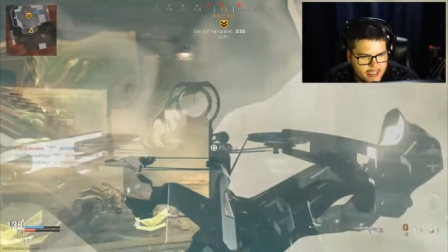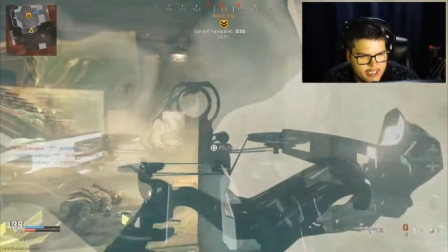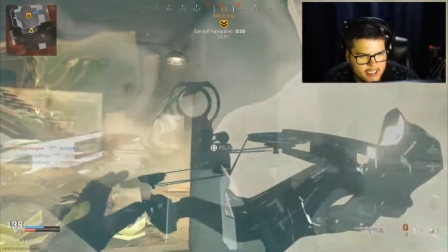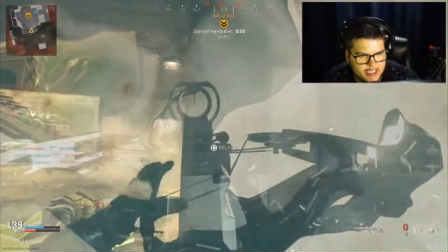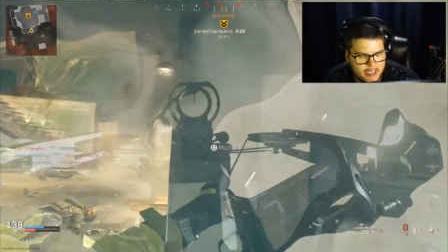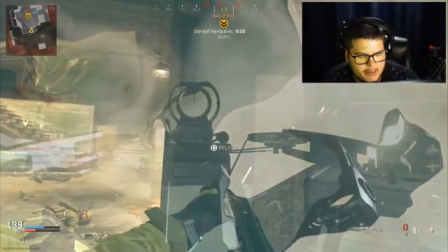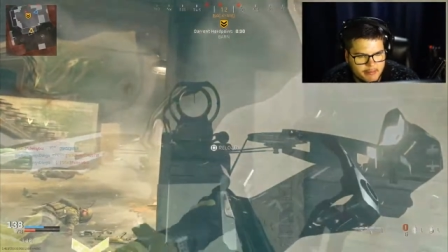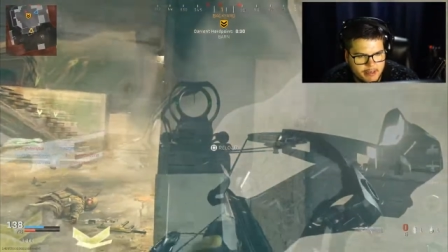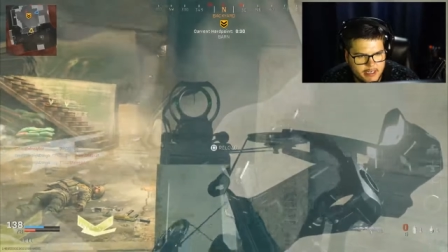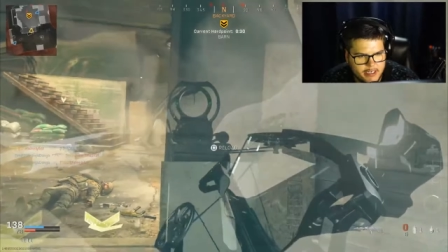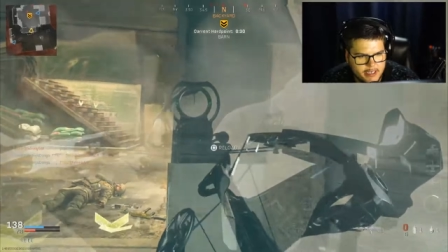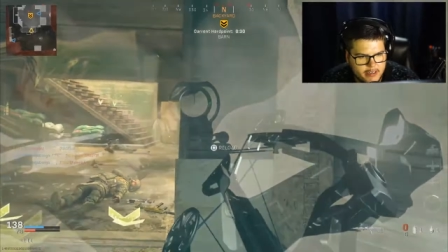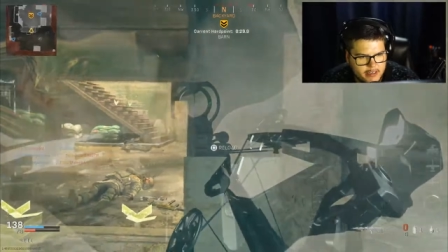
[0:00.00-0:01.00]
is going to
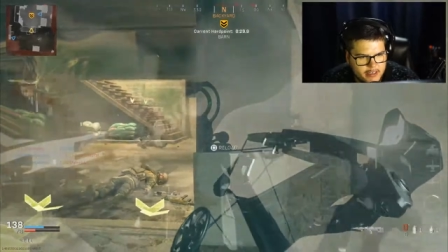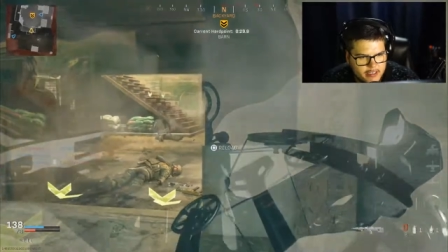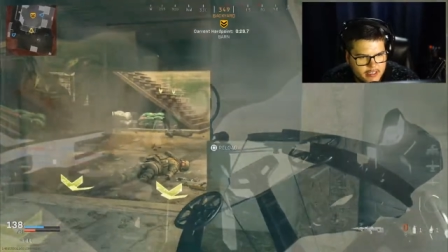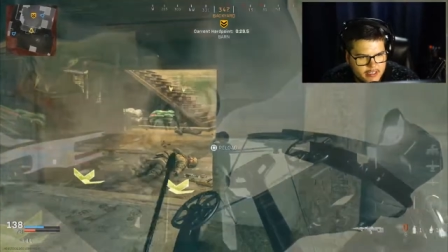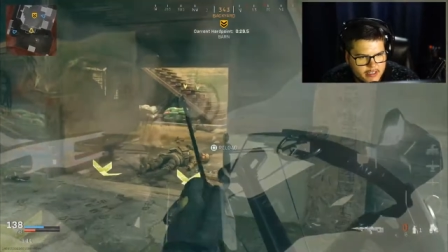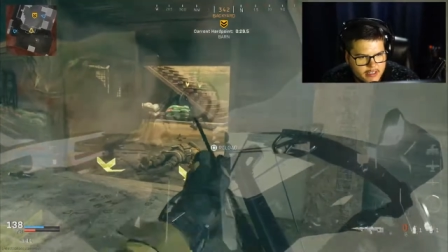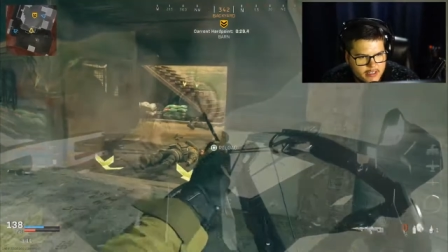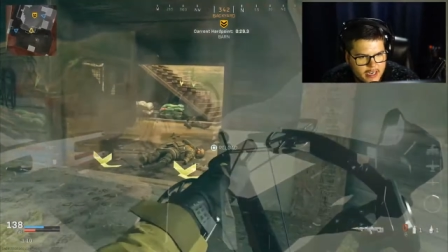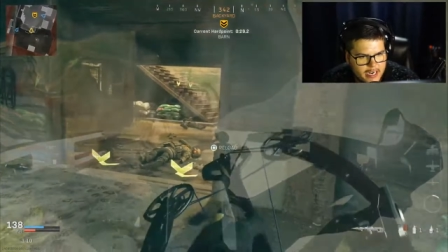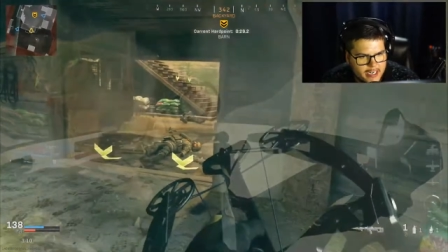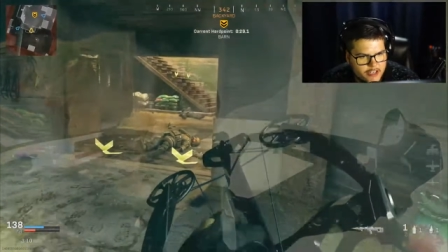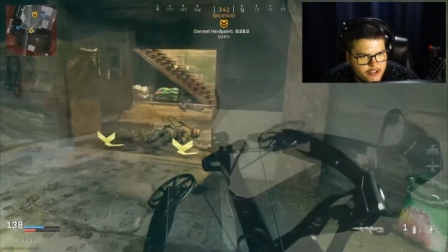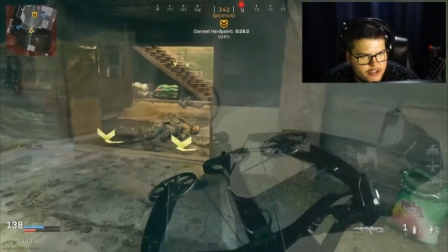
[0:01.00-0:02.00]
be
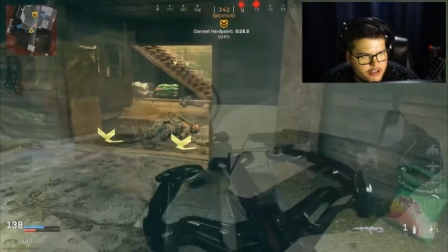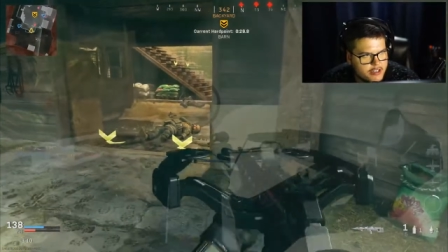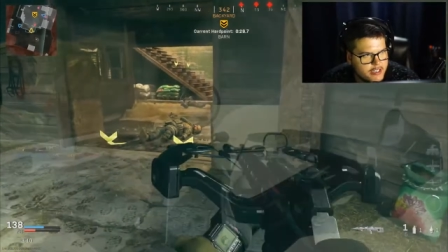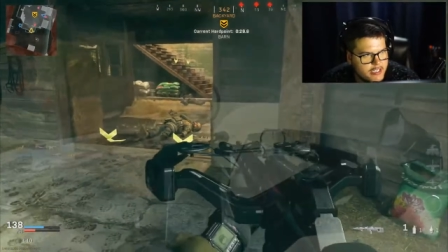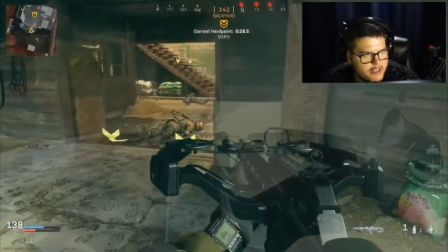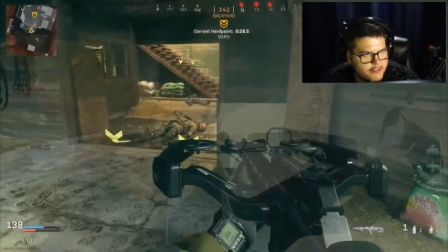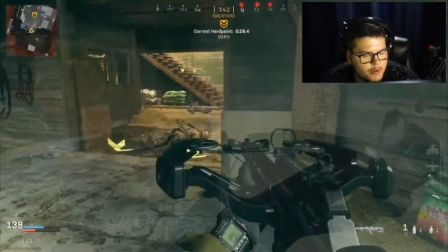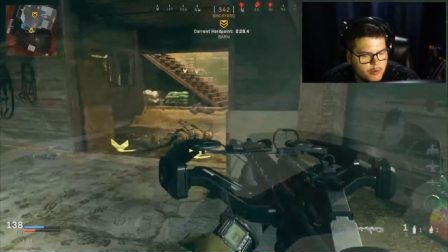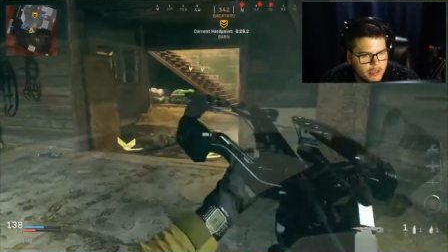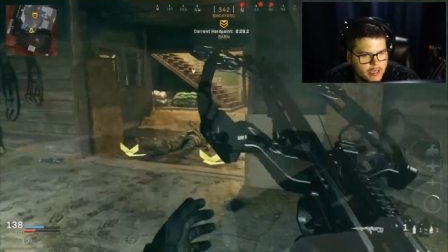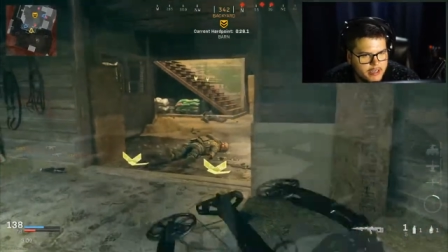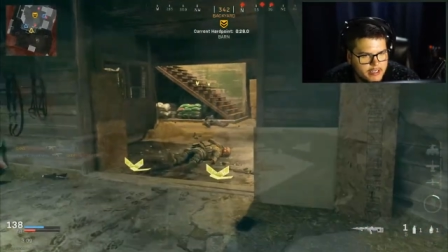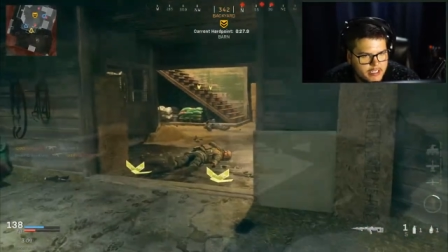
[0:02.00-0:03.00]
Edgar
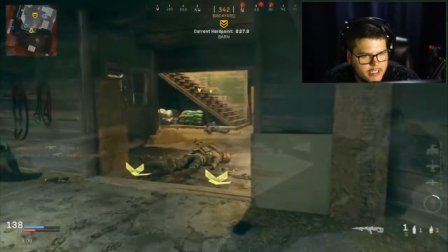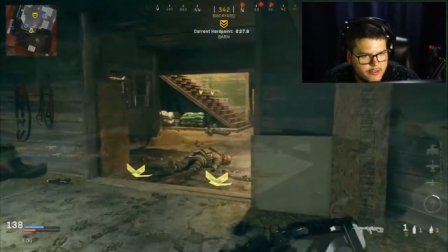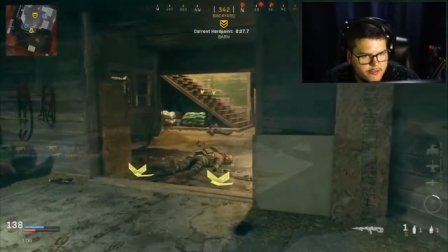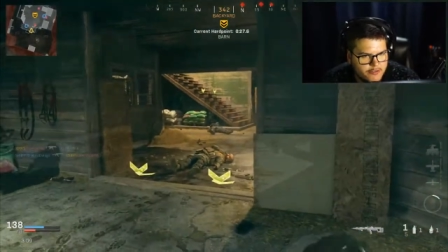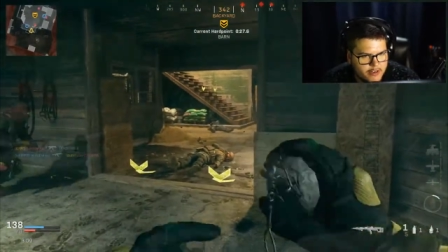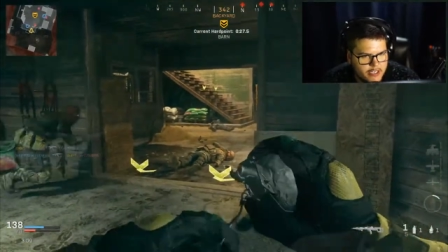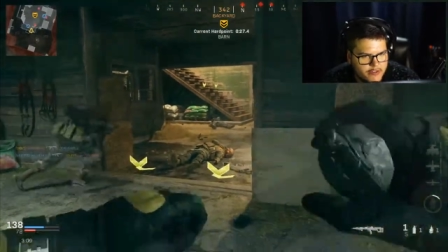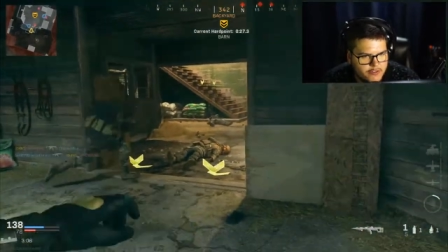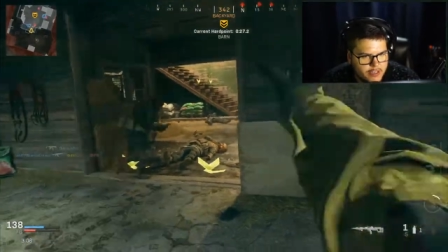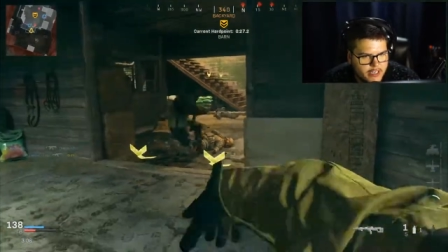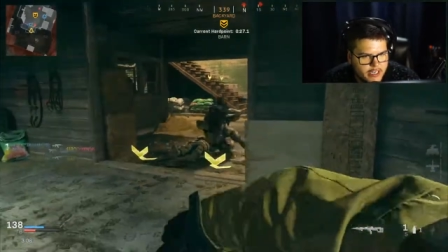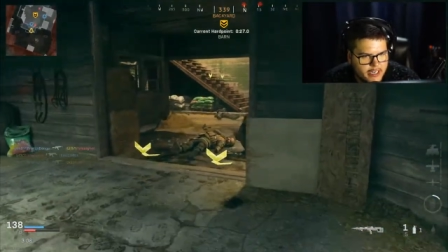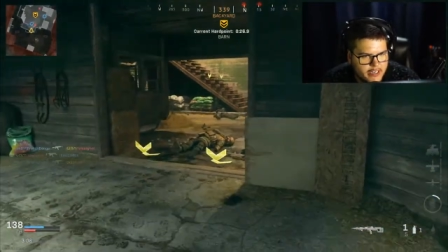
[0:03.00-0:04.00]
giveaway. That's the phrase for
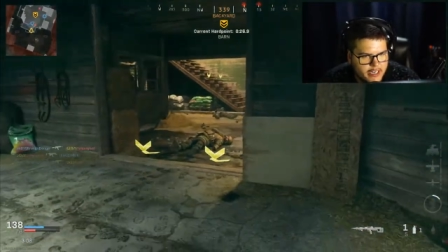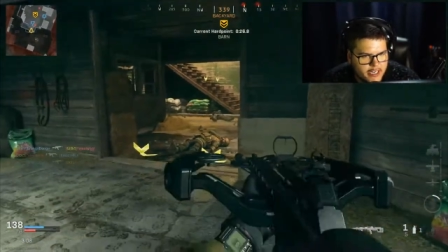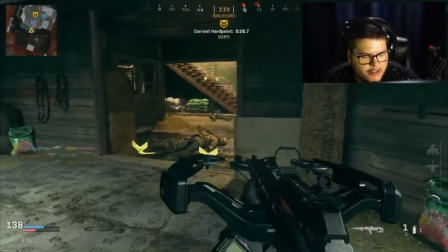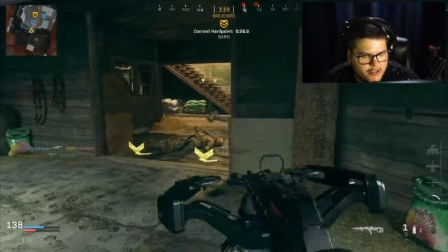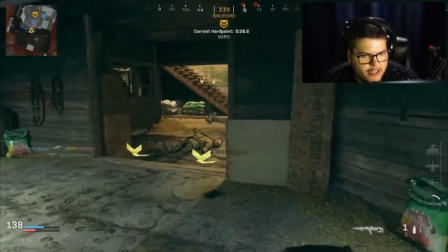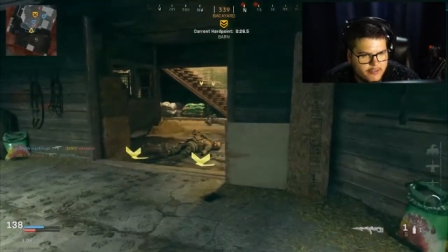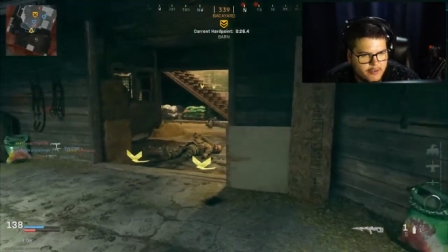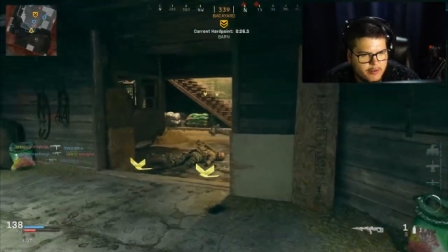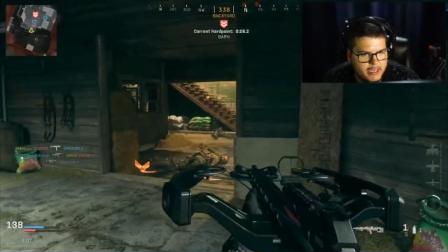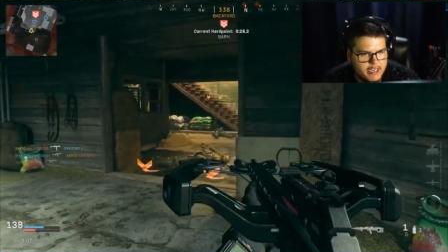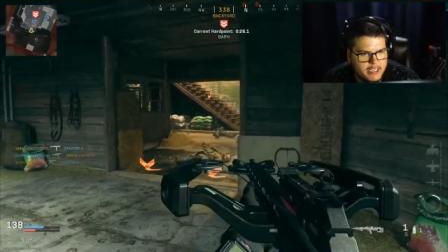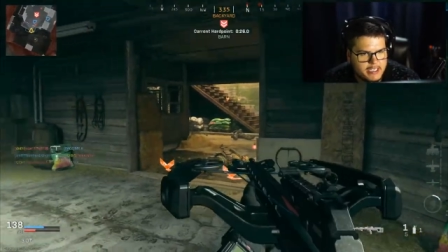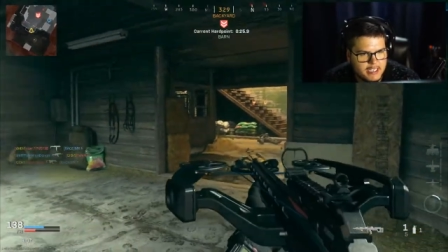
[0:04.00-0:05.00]
today. Edgar
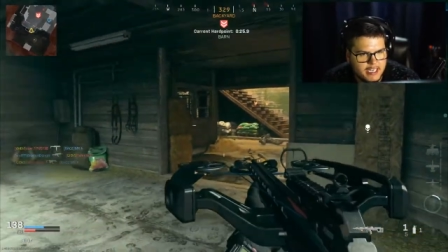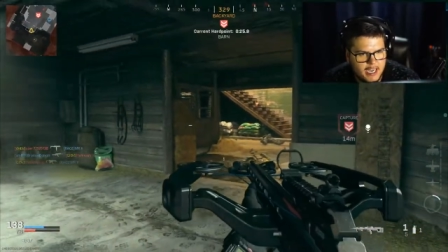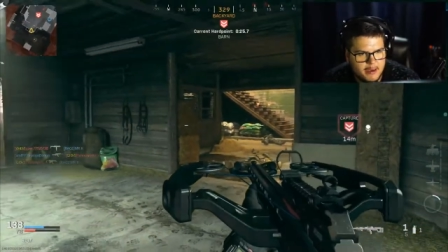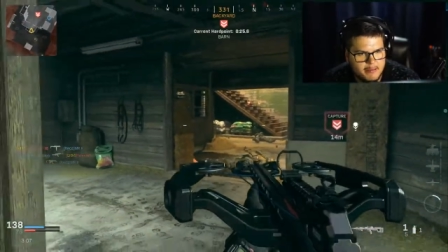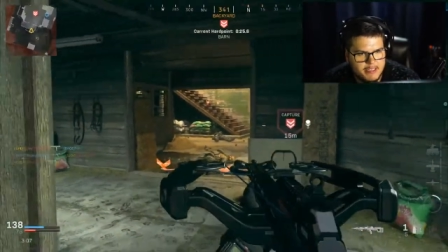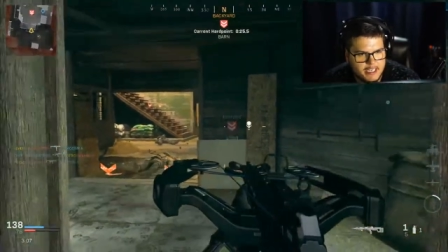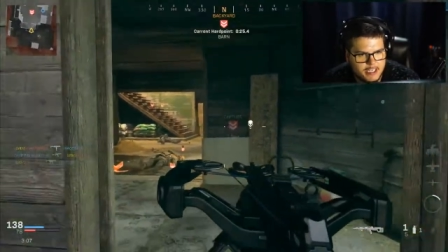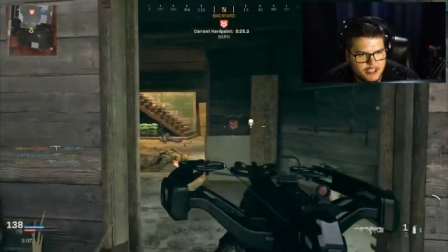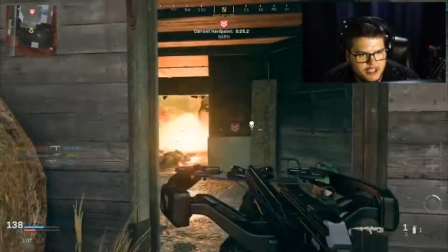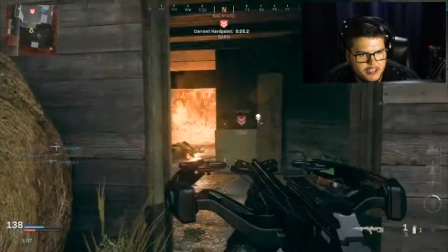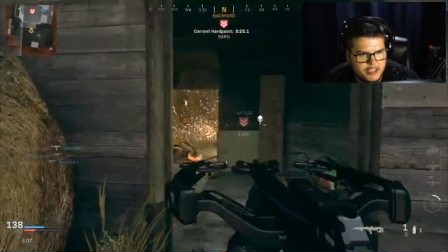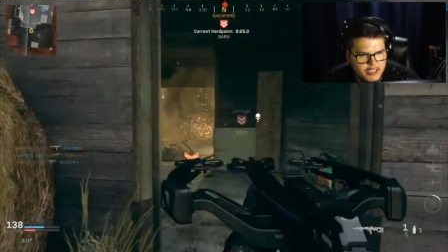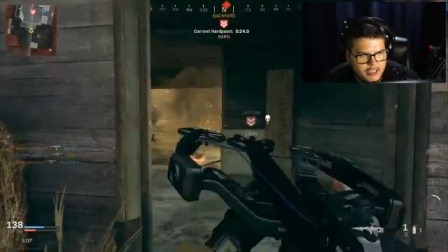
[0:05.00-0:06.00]
giveaway is the comment
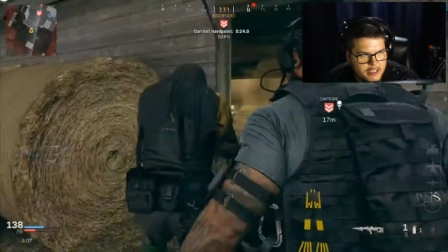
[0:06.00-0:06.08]
section.